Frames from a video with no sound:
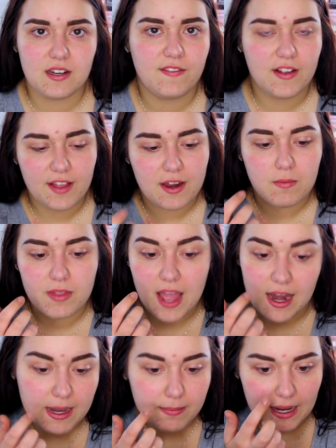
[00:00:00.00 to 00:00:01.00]
to fill in with
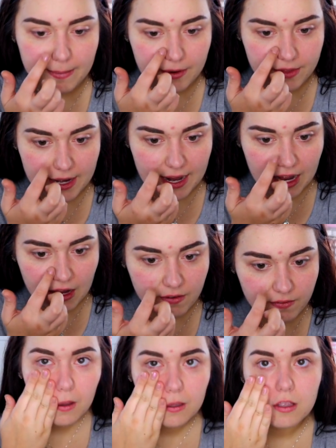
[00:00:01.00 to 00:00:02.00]
any primer that I
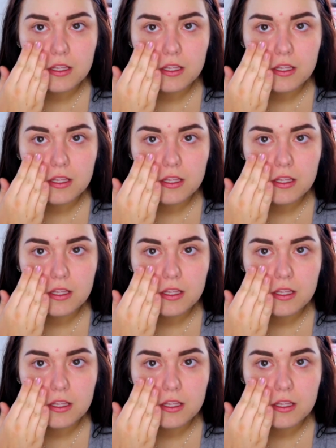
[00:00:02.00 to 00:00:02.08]
have.